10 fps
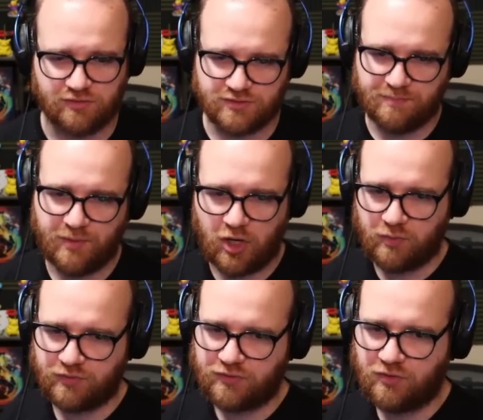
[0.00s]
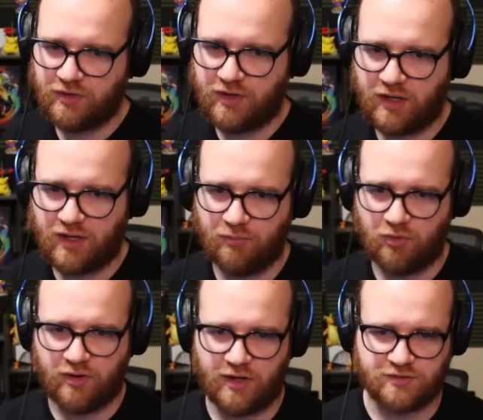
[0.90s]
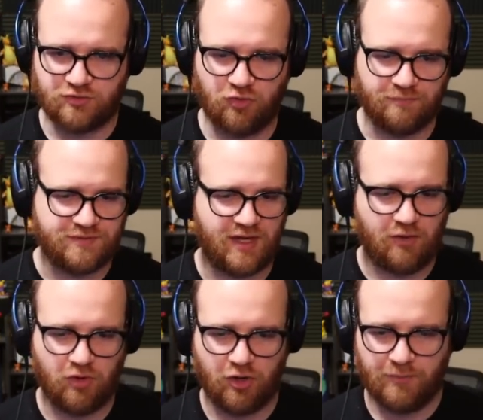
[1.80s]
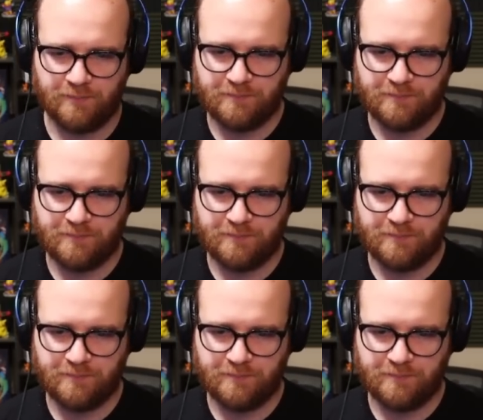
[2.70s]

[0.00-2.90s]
there's a bar with no name or an Oscorp tower.